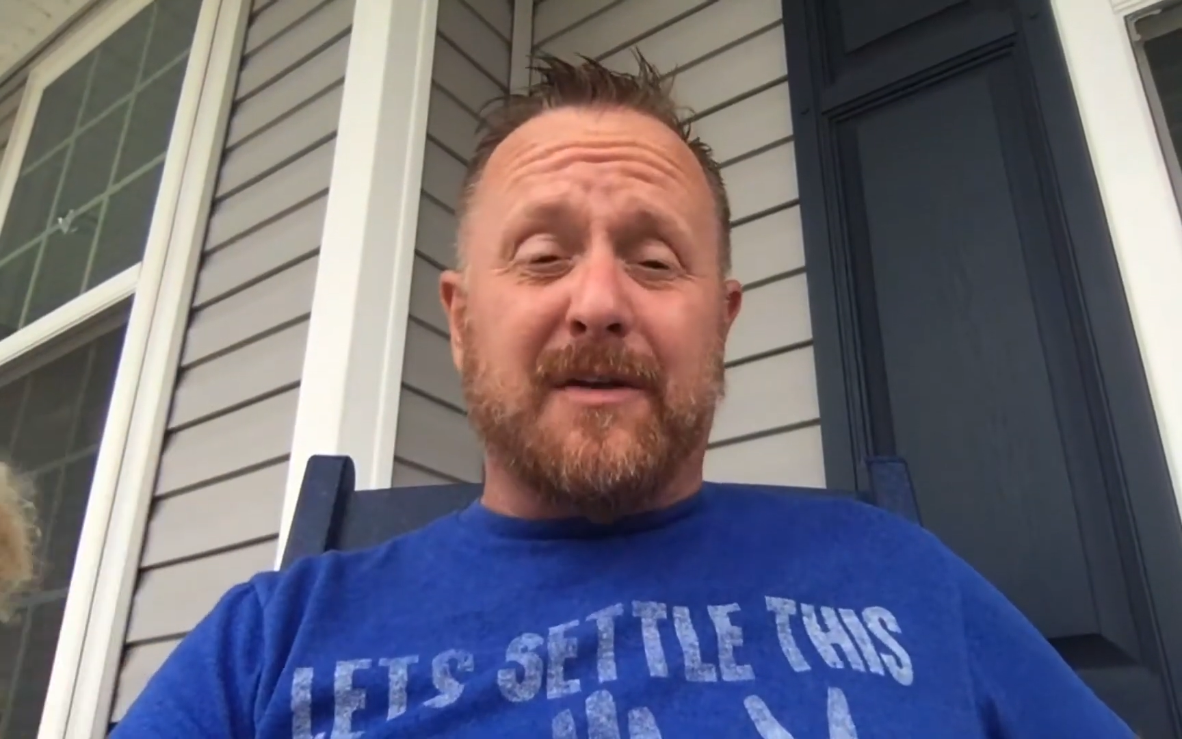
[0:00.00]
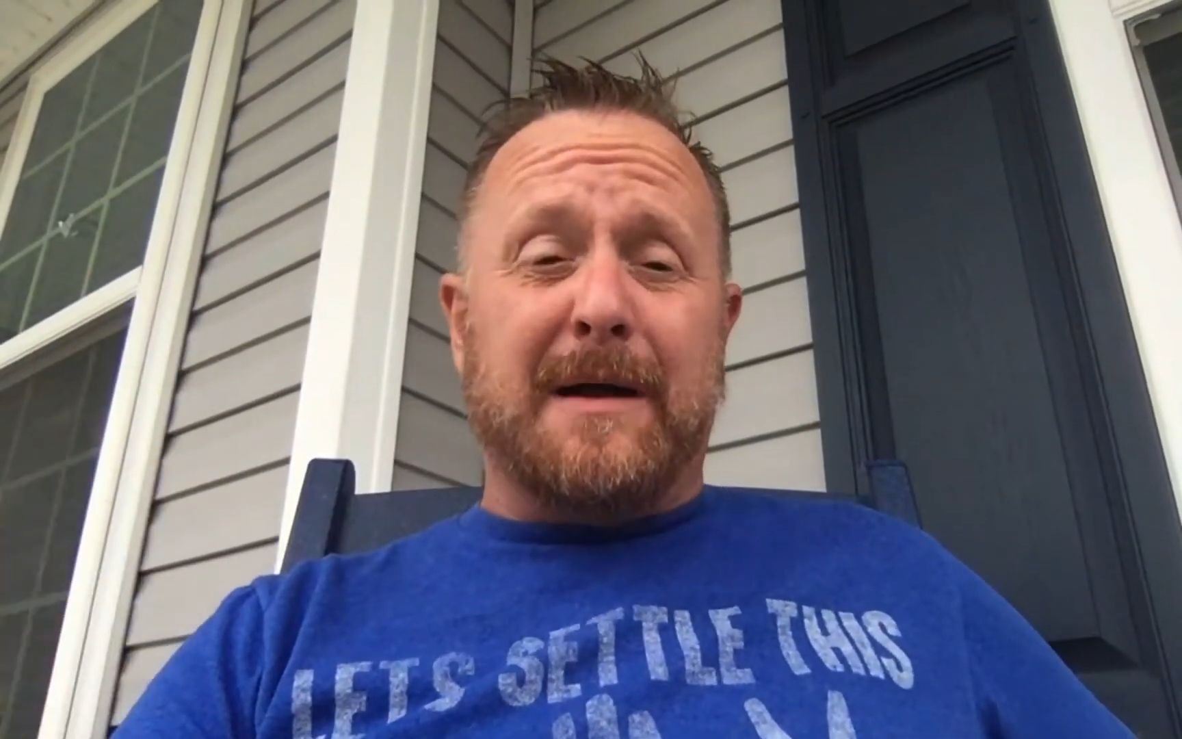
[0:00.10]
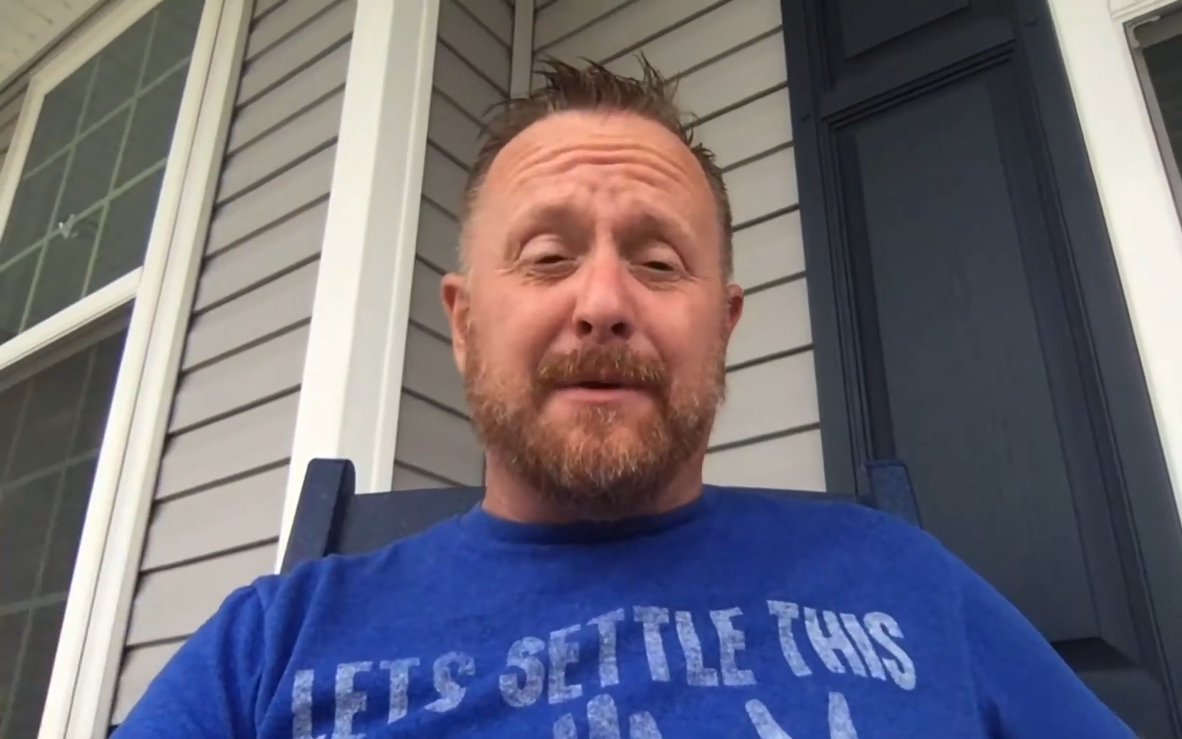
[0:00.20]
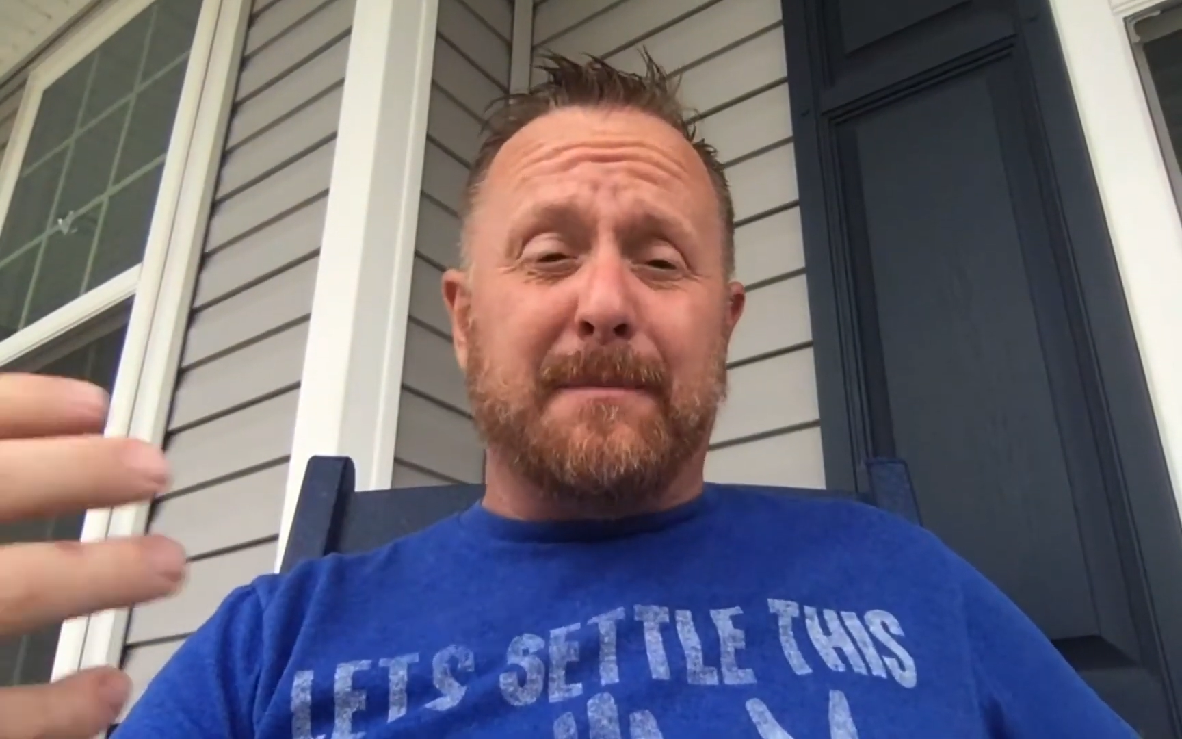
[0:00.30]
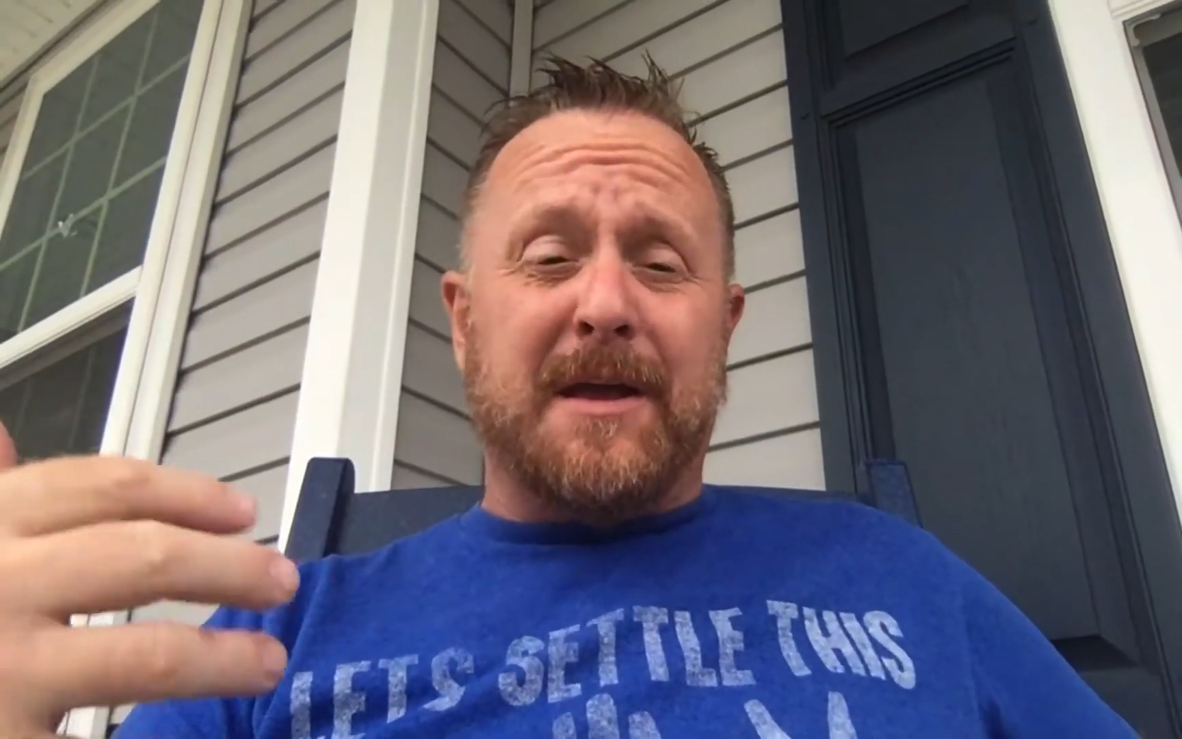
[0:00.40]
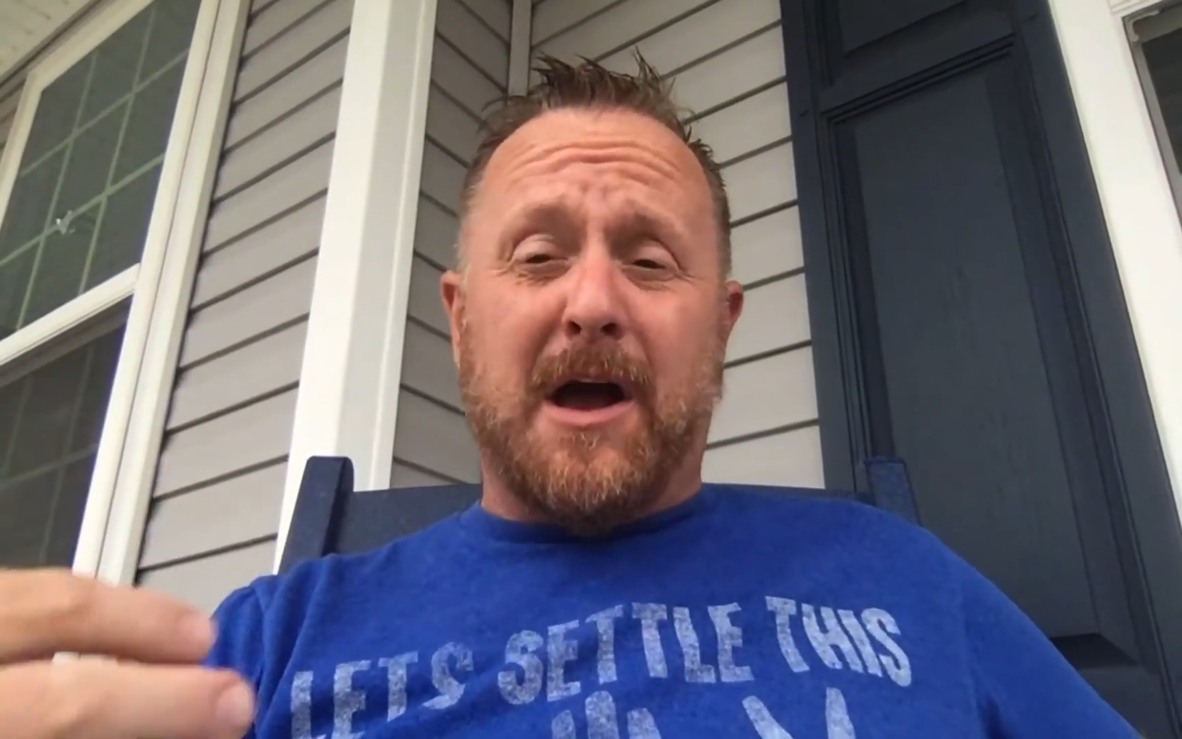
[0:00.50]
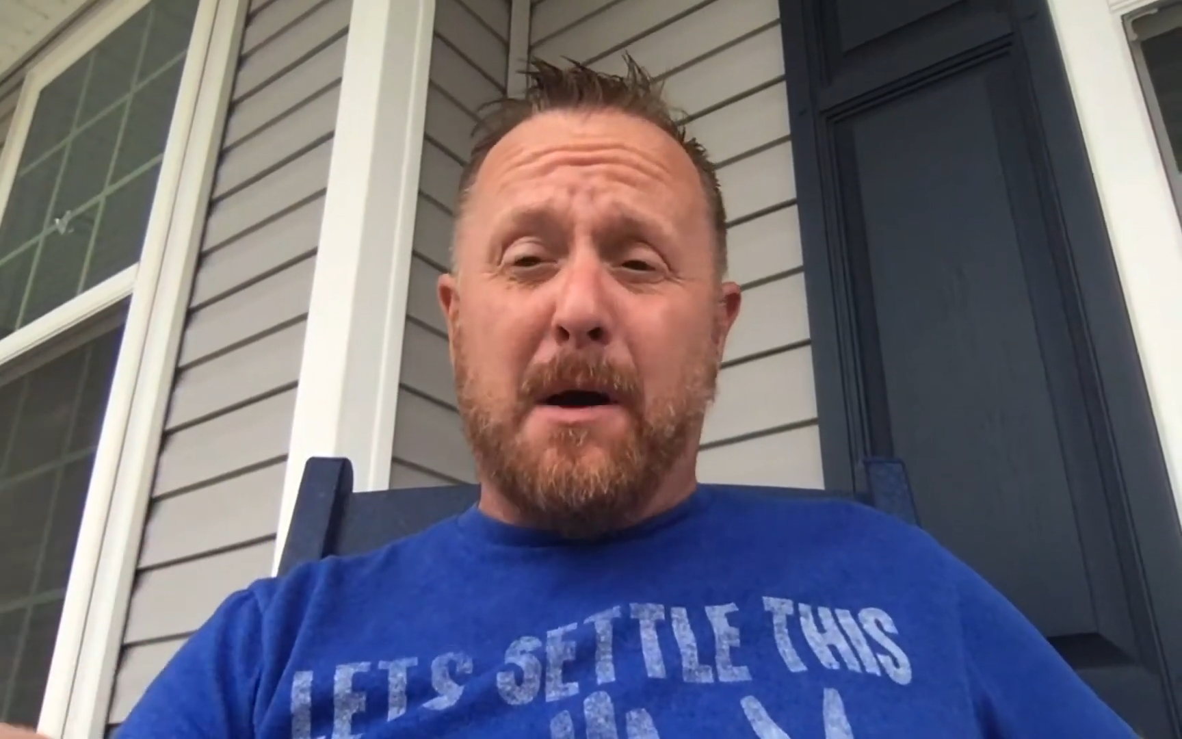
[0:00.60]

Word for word: so I'm going to be